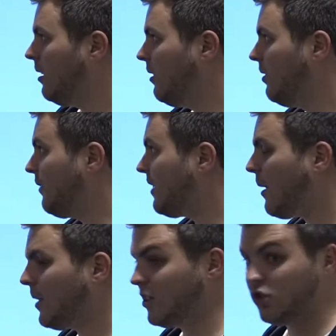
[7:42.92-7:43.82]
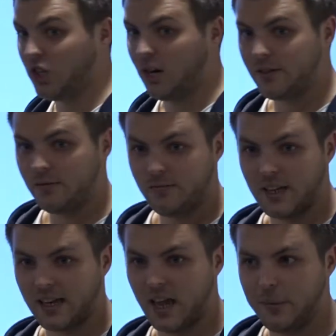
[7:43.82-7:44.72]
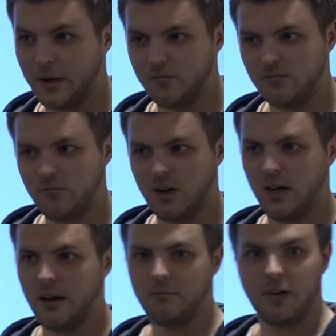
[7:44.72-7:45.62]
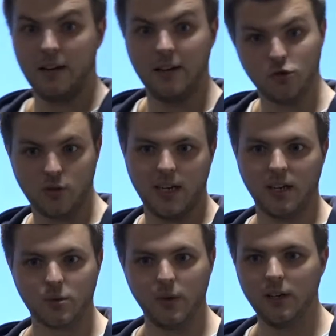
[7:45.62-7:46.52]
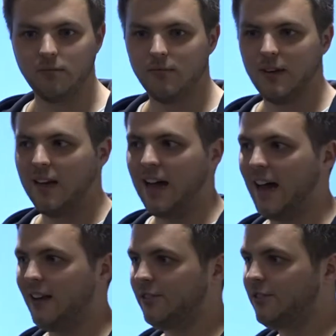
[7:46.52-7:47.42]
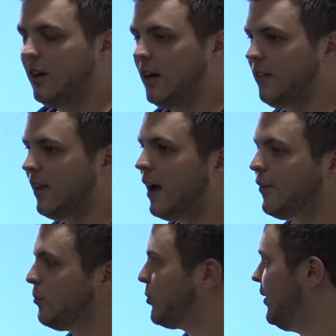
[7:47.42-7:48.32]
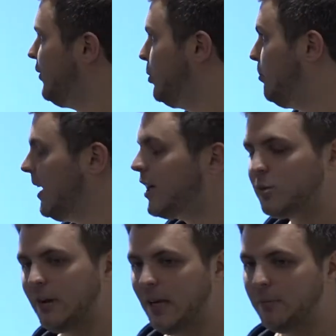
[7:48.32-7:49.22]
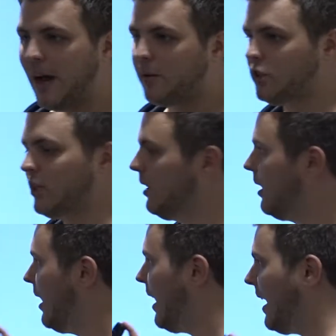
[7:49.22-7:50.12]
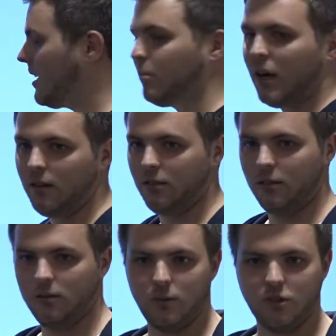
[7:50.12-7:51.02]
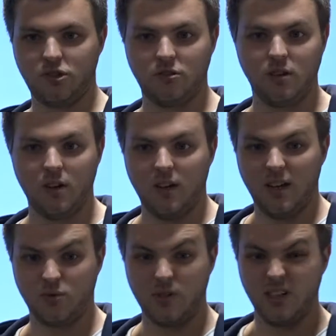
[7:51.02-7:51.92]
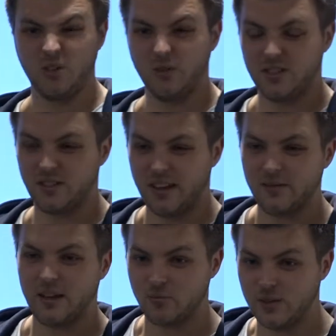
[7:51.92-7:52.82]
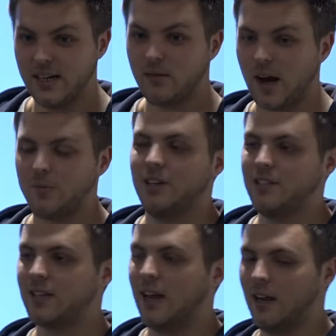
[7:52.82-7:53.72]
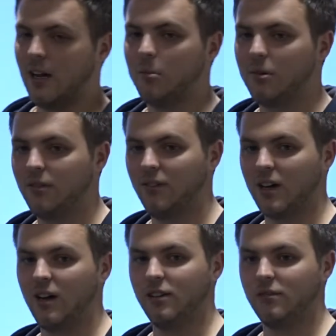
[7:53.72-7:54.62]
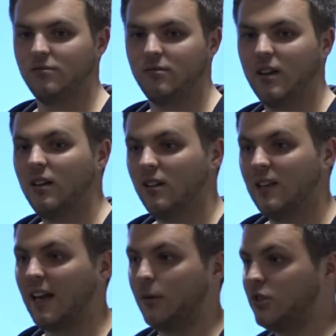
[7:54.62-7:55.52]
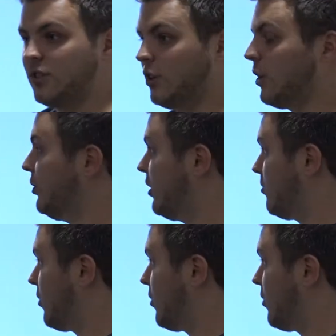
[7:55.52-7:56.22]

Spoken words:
They've now added Java. That came out literally last week, and they have in preview PHP, PowerShell, and Python, which is really cool. So they're really rapidly scaling up the kind of languages and code you can